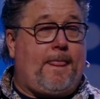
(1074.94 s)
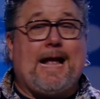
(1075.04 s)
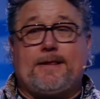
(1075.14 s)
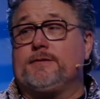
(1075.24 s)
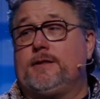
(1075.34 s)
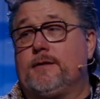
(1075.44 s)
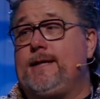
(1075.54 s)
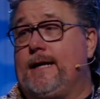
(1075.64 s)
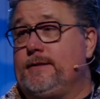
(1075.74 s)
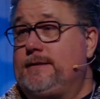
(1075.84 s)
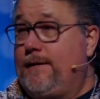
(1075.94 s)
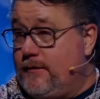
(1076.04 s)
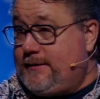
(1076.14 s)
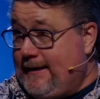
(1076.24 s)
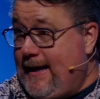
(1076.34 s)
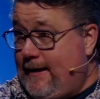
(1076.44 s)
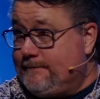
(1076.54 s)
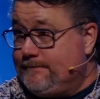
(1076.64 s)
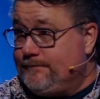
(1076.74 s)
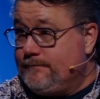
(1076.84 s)
at those intersections. Have you seen that?
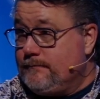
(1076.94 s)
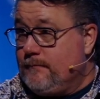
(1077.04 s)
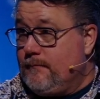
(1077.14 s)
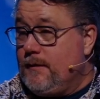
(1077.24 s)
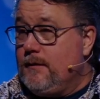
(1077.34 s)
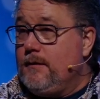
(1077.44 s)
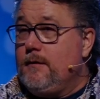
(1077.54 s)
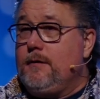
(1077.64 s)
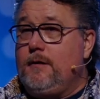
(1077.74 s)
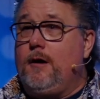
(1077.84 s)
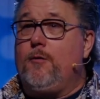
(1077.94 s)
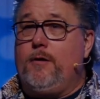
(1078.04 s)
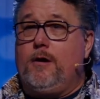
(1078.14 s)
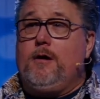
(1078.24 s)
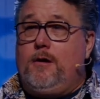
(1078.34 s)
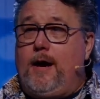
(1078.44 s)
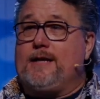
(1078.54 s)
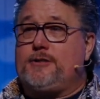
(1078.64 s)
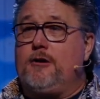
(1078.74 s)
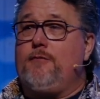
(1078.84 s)
You know,
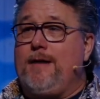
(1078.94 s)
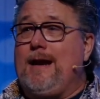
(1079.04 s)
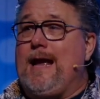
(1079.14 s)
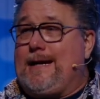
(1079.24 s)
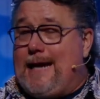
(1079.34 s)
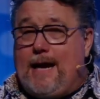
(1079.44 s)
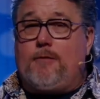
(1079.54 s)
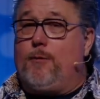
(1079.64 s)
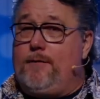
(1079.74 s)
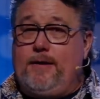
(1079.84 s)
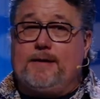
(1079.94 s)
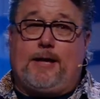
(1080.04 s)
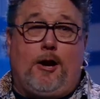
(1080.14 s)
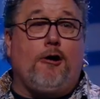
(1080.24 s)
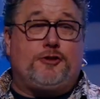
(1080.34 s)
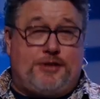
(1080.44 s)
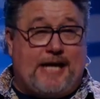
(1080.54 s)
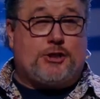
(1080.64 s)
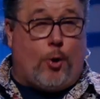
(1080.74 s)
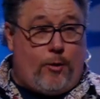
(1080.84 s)
at a certain red light count, whatever it is, they all change